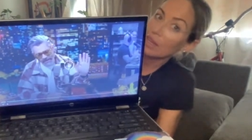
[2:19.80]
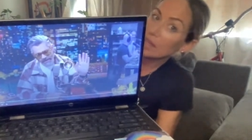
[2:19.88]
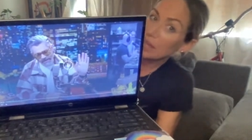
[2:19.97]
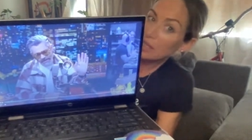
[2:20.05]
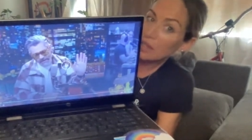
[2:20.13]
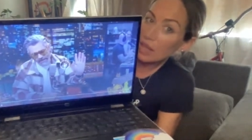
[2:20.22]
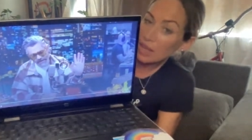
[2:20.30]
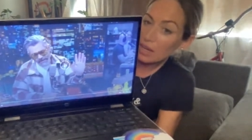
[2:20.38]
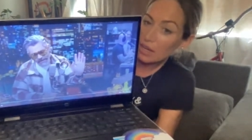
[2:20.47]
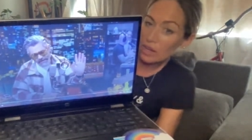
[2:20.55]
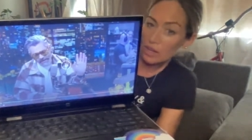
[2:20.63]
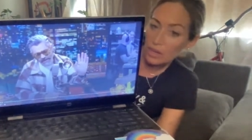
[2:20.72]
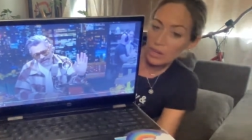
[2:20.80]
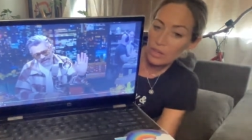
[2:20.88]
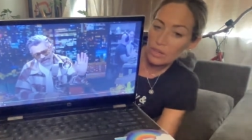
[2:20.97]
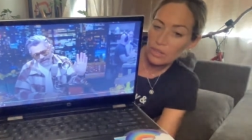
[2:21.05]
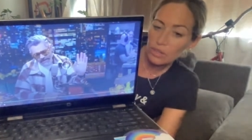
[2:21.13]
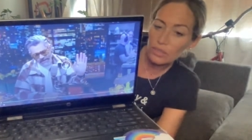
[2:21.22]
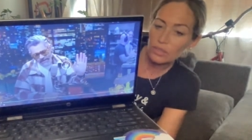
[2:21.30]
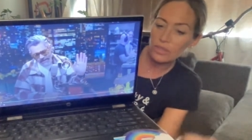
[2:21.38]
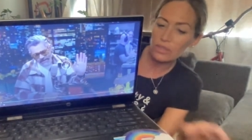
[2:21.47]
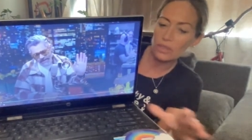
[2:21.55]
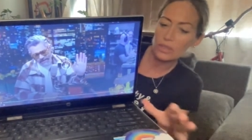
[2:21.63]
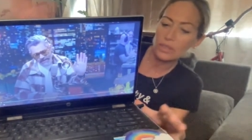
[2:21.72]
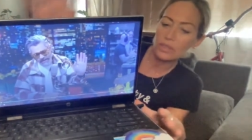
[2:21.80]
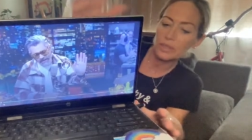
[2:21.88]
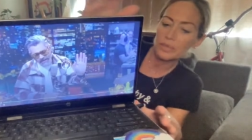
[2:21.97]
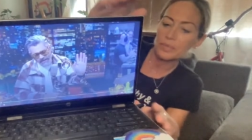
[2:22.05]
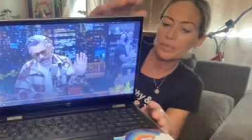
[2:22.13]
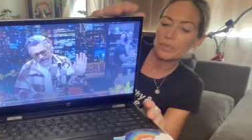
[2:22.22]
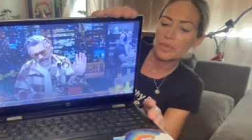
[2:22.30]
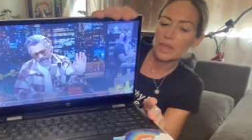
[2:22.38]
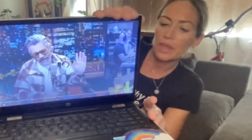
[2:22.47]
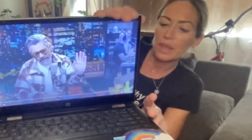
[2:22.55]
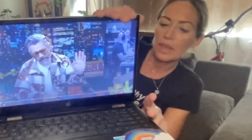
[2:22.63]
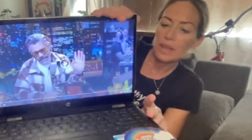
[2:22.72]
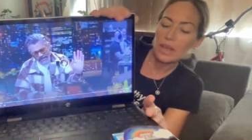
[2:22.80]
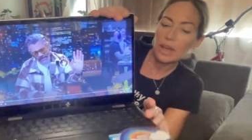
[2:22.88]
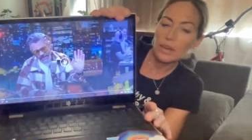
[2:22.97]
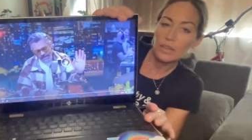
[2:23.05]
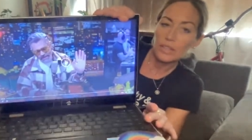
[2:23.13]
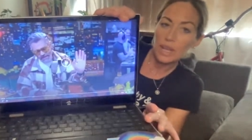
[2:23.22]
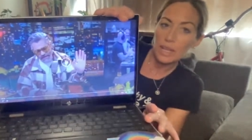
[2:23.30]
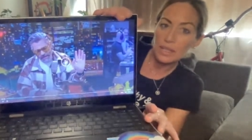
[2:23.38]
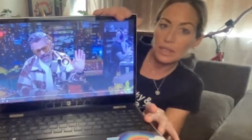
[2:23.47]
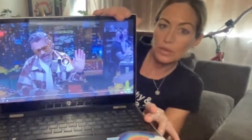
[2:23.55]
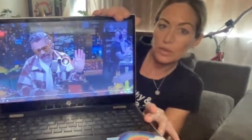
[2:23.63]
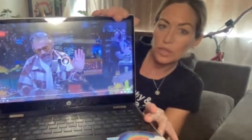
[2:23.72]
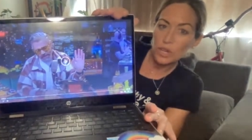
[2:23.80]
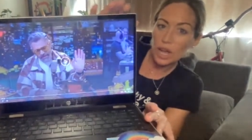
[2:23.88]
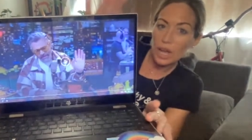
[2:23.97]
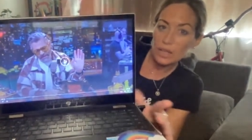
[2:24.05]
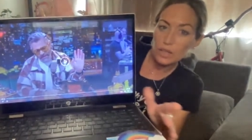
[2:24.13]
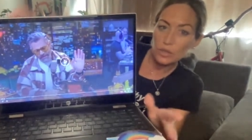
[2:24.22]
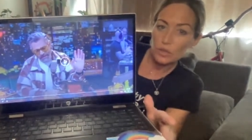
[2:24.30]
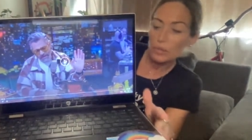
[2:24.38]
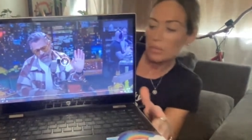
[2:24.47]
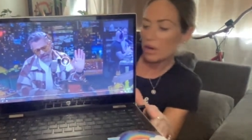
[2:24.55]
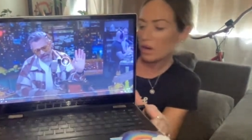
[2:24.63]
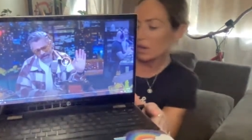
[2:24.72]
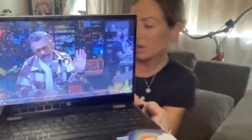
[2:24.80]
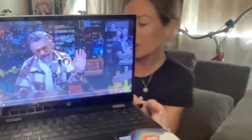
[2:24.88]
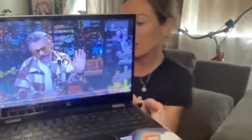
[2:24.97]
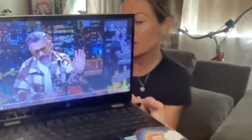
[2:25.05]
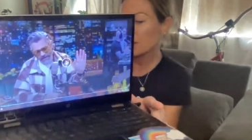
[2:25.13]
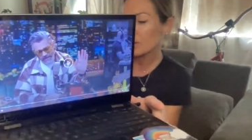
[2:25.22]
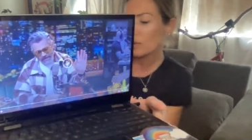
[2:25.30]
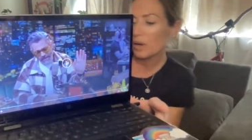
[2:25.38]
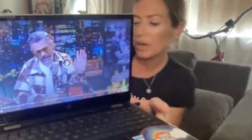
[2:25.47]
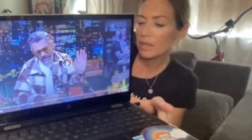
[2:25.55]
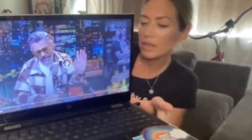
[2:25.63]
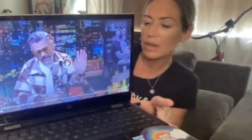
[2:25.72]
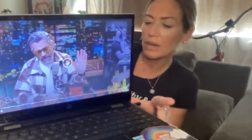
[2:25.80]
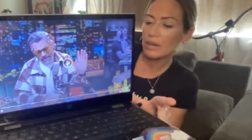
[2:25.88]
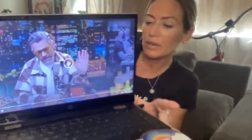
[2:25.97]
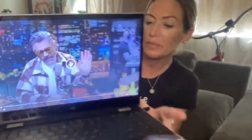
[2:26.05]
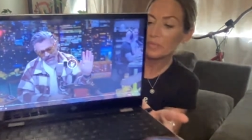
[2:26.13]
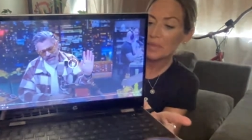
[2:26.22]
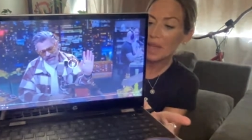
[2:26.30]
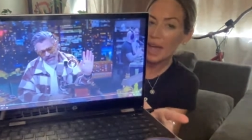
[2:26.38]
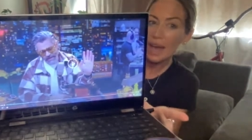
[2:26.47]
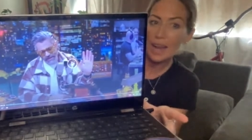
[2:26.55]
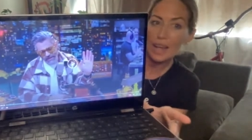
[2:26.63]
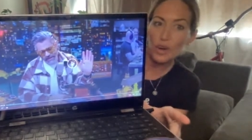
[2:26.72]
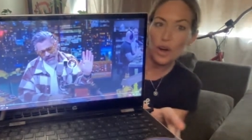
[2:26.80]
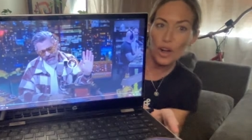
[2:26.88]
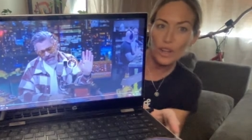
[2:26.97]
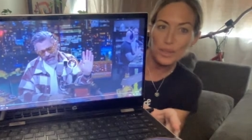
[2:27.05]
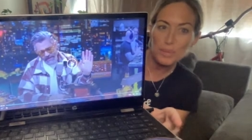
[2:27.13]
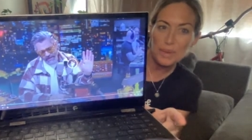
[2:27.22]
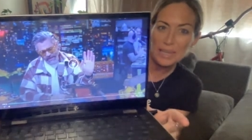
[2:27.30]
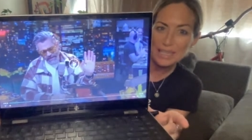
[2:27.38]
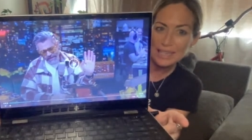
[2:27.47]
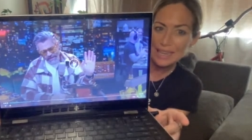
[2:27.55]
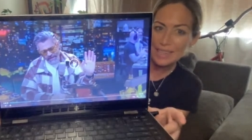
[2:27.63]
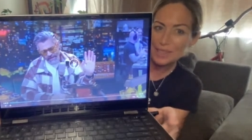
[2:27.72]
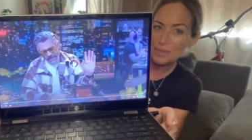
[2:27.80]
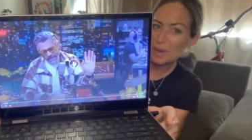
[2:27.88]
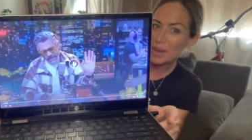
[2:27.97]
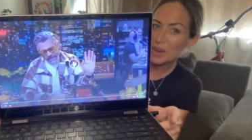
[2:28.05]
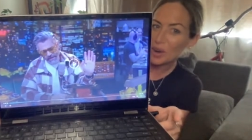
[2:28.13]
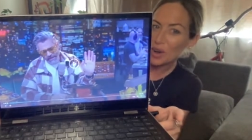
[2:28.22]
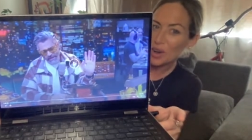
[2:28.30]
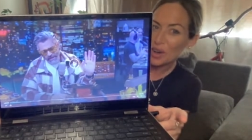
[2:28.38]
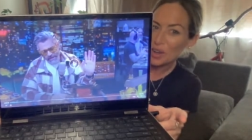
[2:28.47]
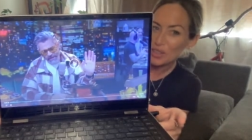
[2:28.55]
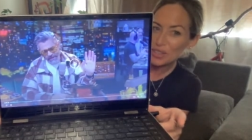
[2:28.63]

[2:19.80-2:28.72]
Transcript: That's how that goes. I was texting with Chad Zumok a little while ago. And I called him and he didn't answer my call,